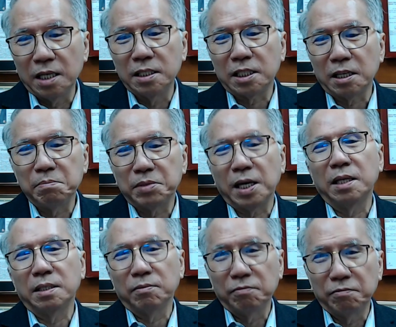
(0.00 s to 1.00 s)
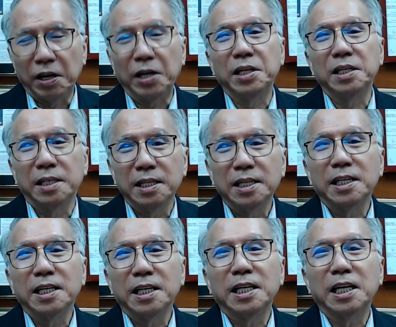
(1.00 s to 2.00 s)
some sense very
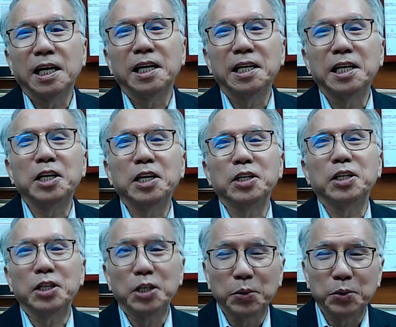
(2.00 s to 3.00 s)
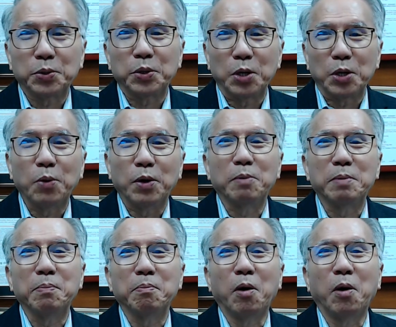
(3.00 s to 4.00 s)
need you to know a
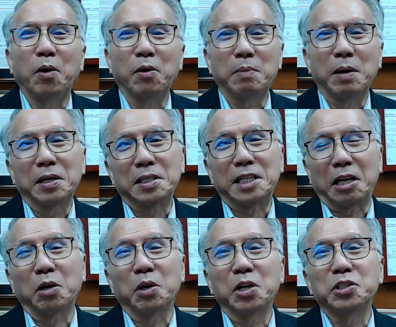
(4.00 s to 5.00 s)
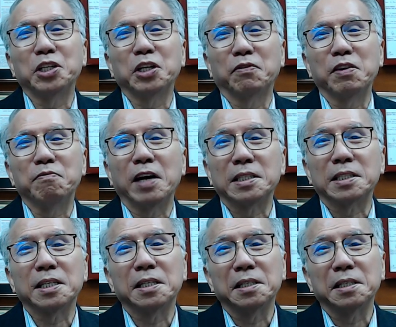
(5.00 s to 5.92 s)
bit more about the psychology of investor.